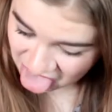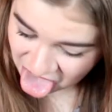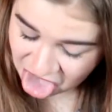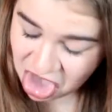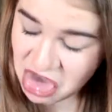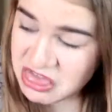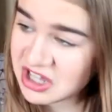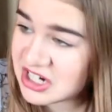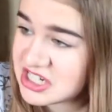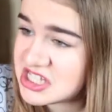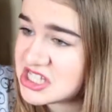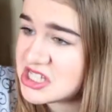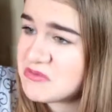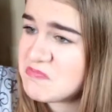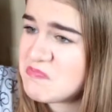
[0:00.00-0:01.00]
Oh, that
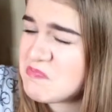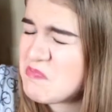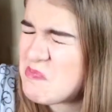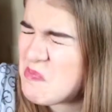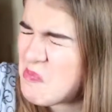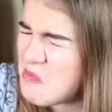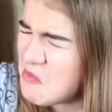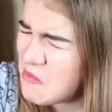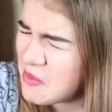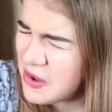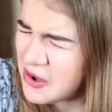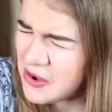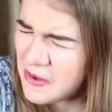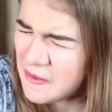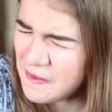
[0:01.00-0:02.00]
is...
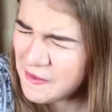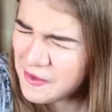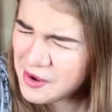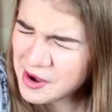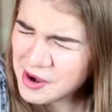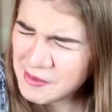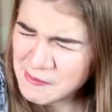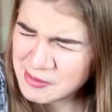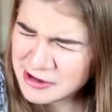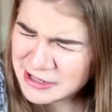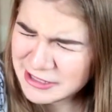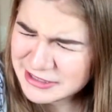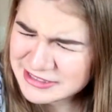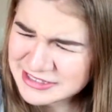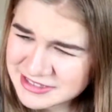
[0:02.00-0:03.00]
Oh,
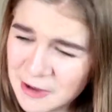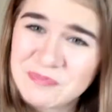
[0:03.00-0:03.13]
please.